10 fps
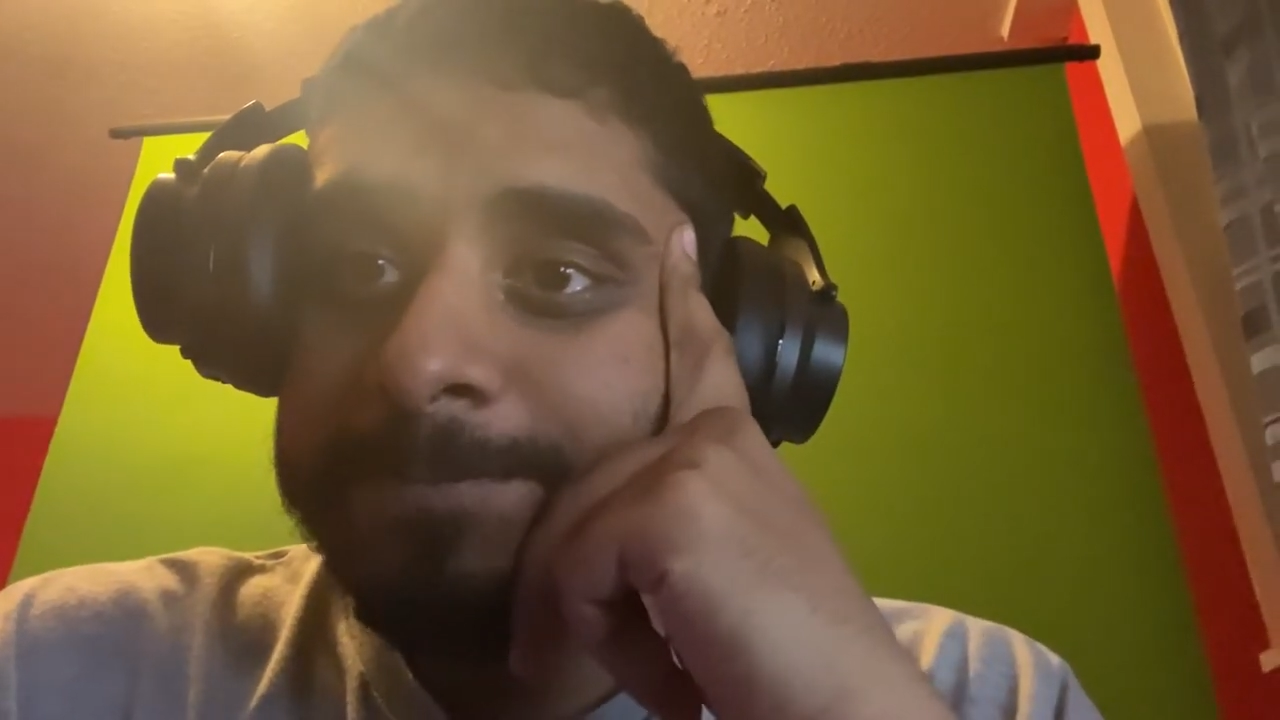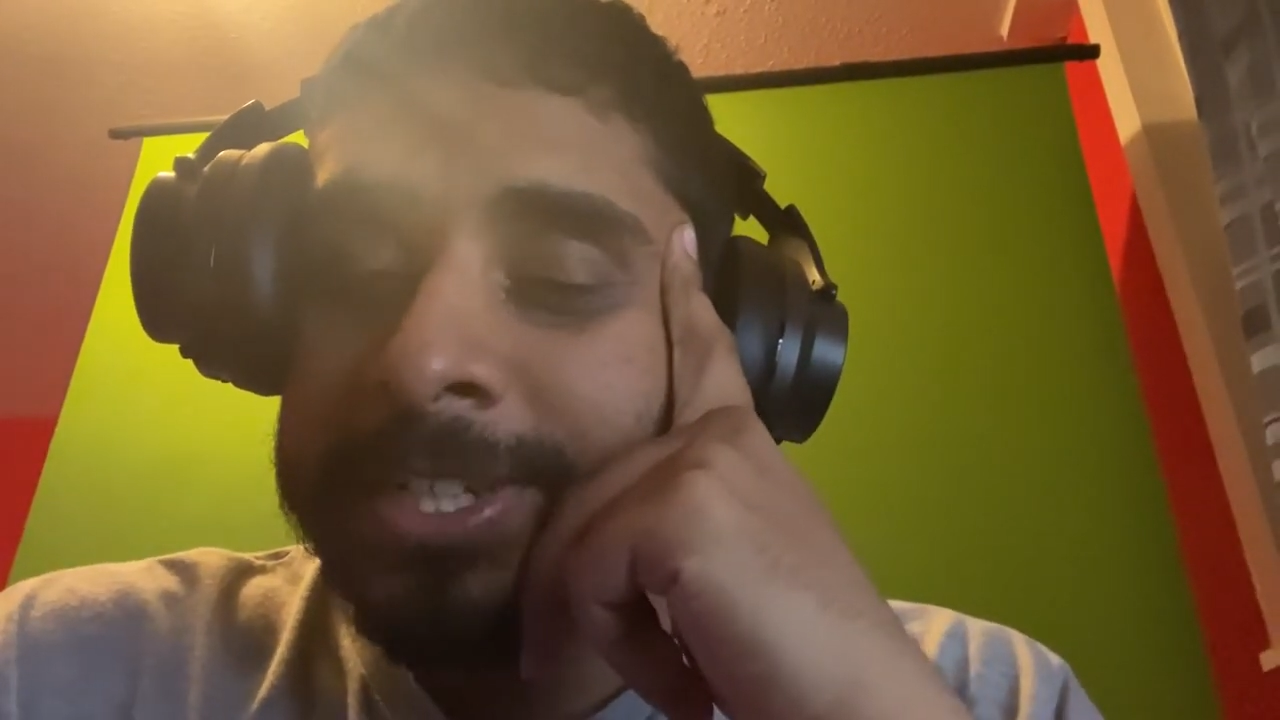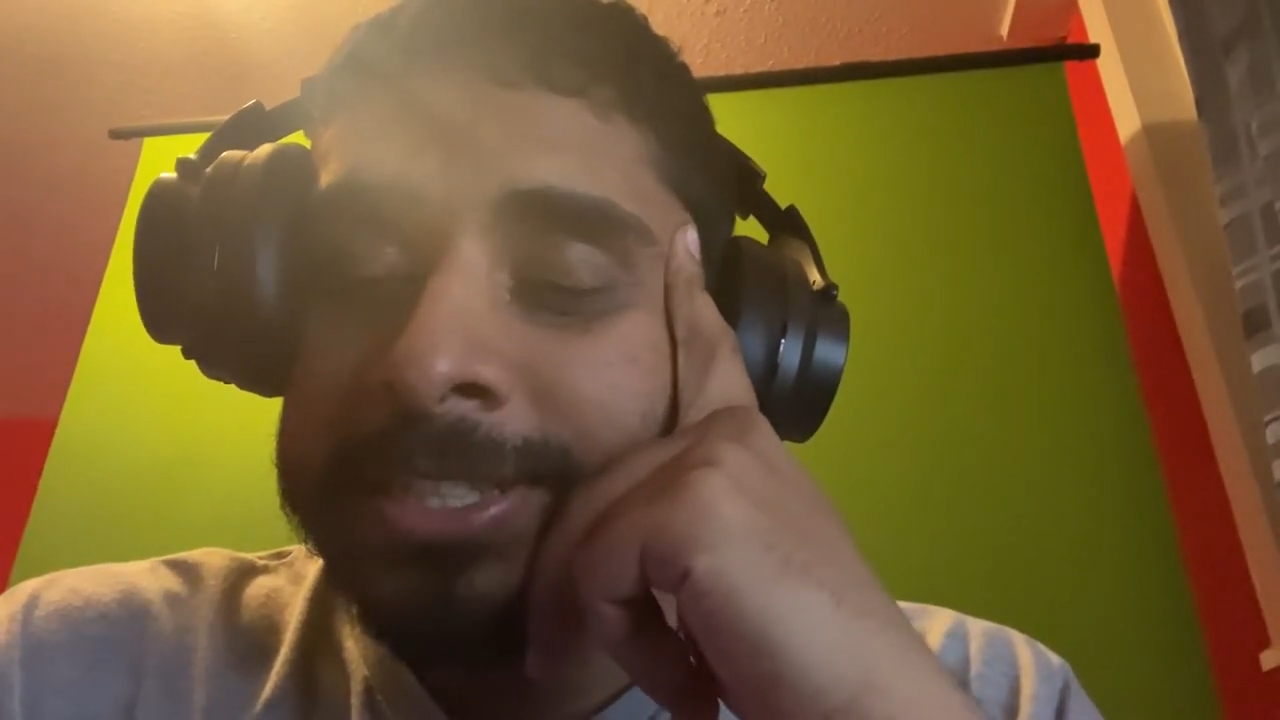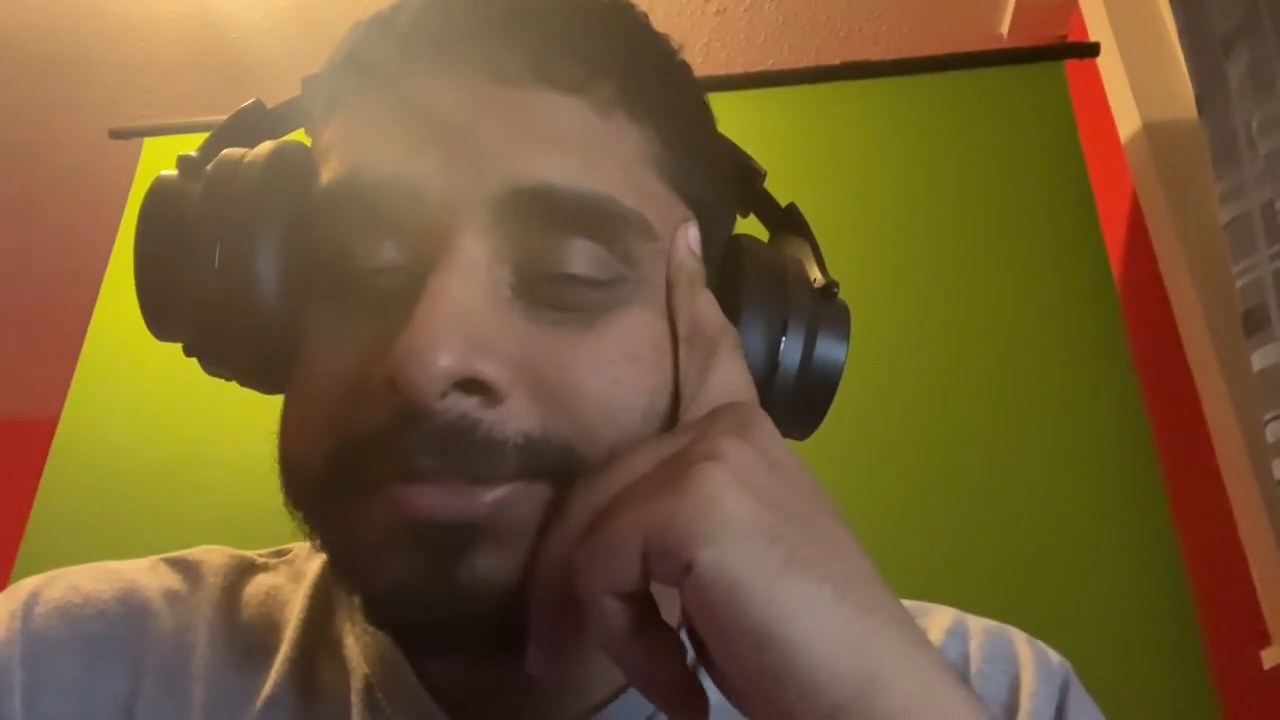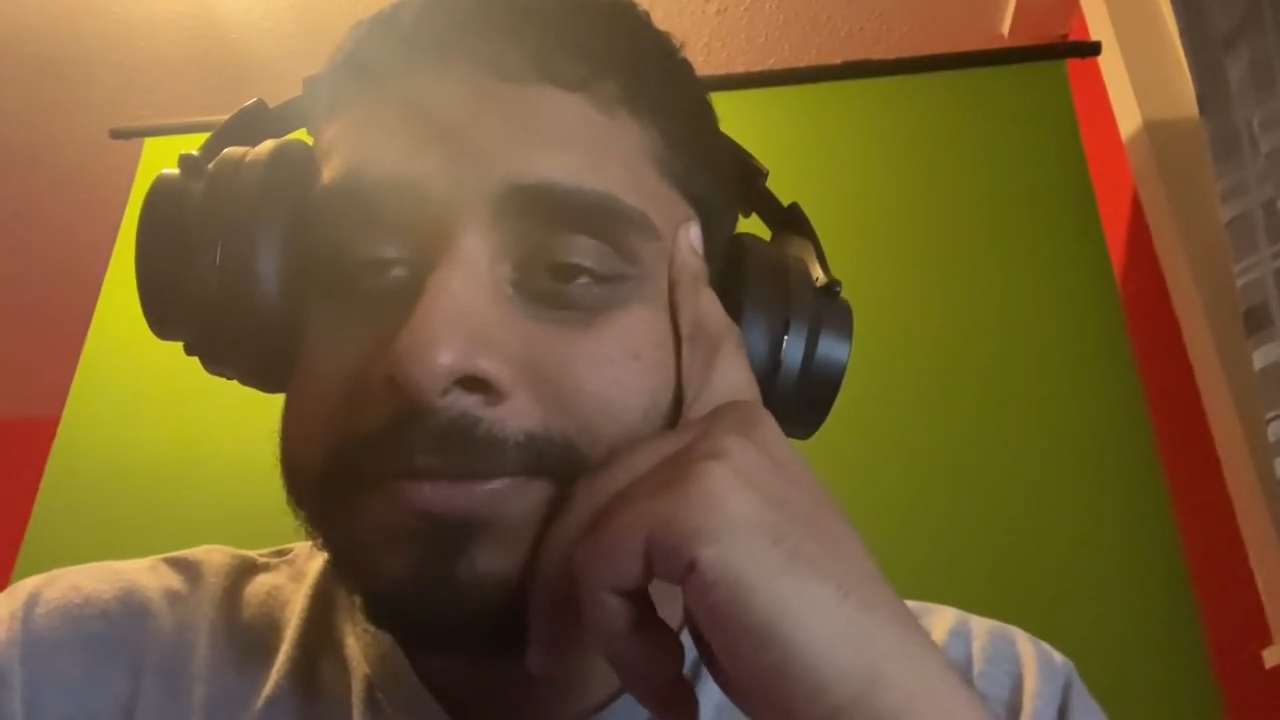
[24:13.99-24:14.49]

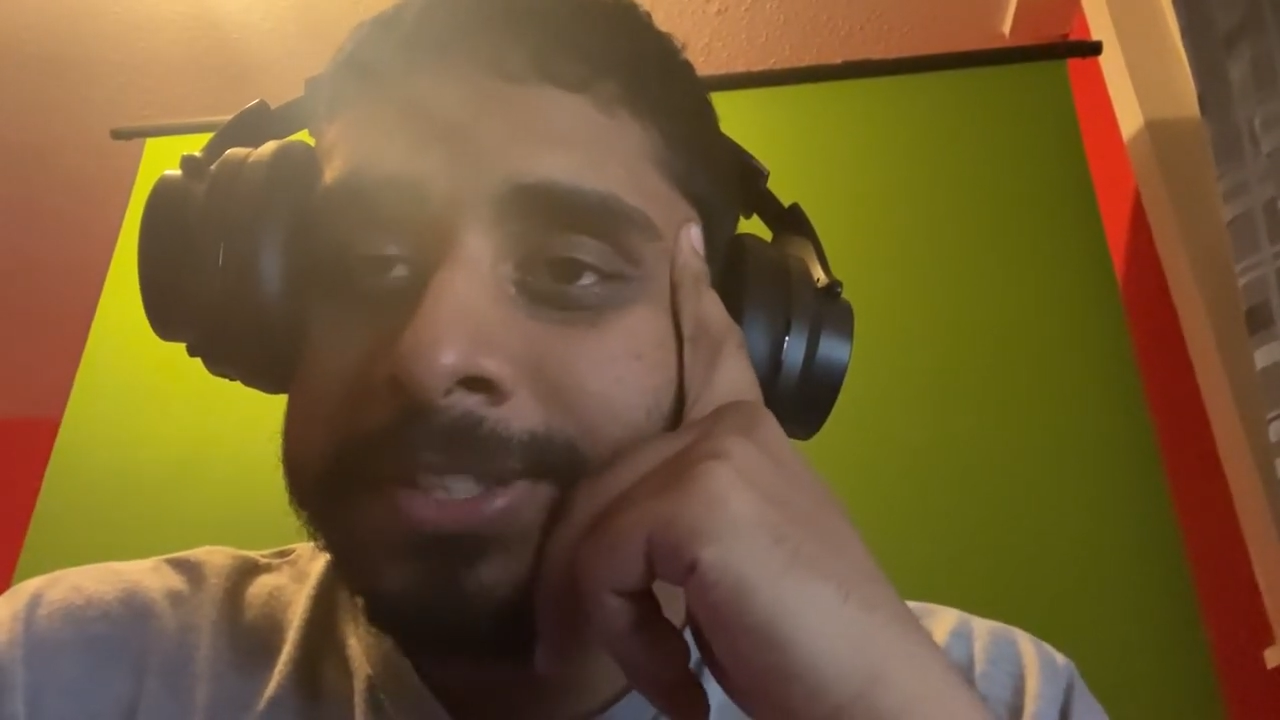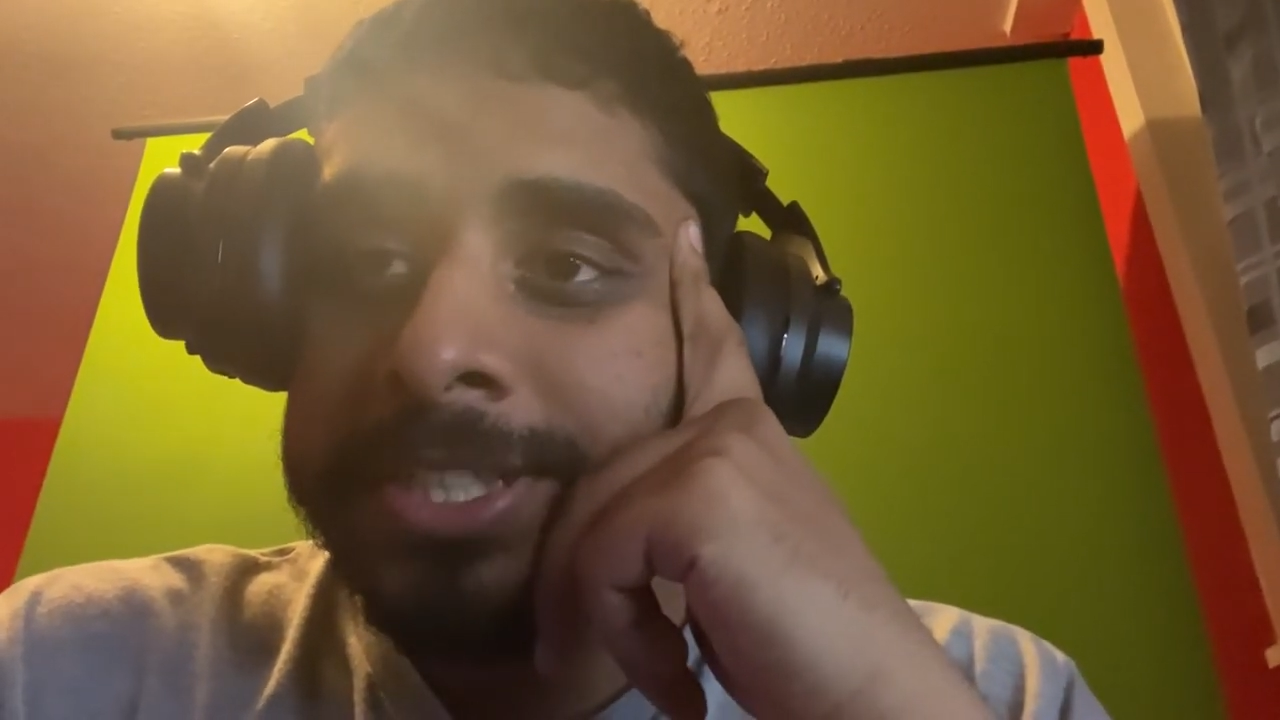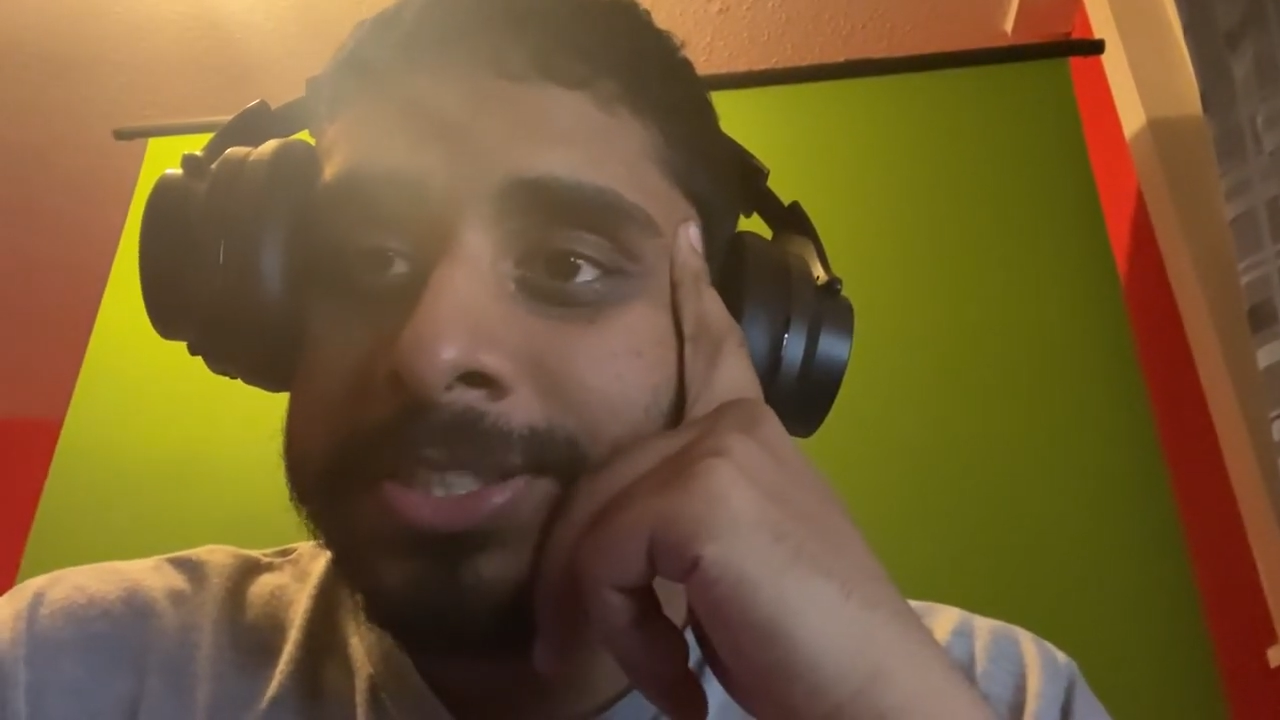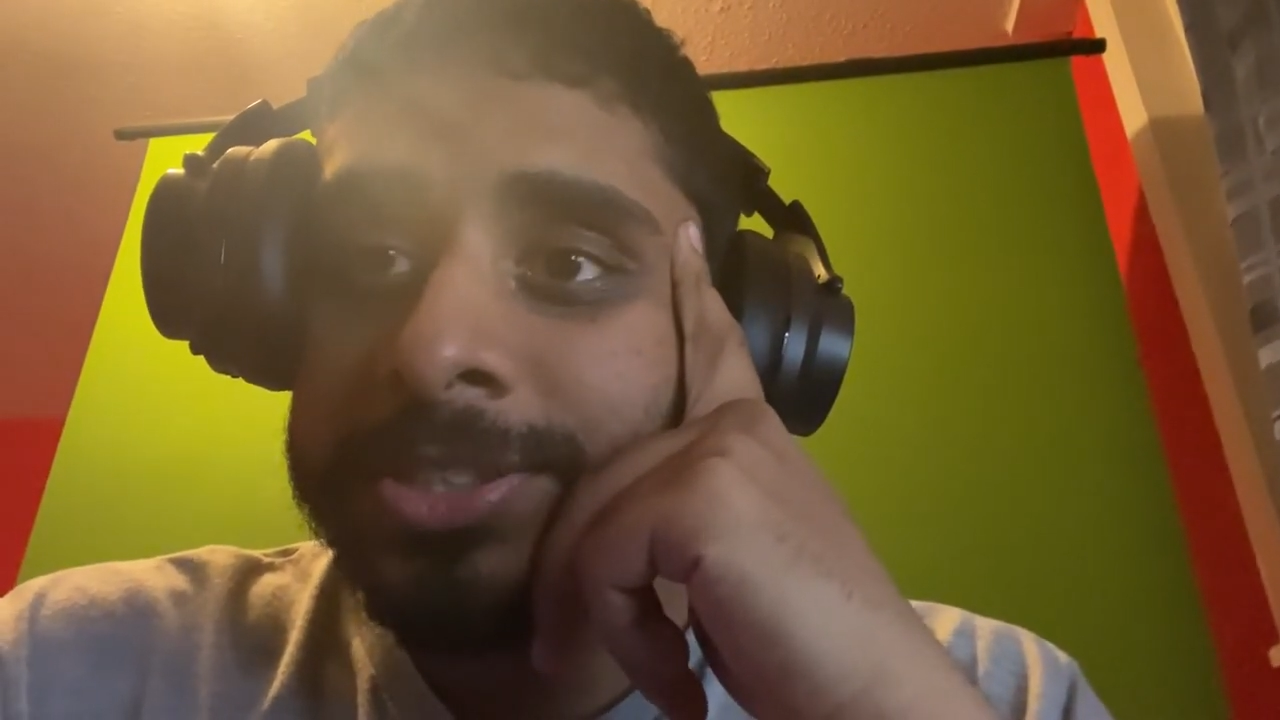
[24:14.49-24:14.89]
I have finished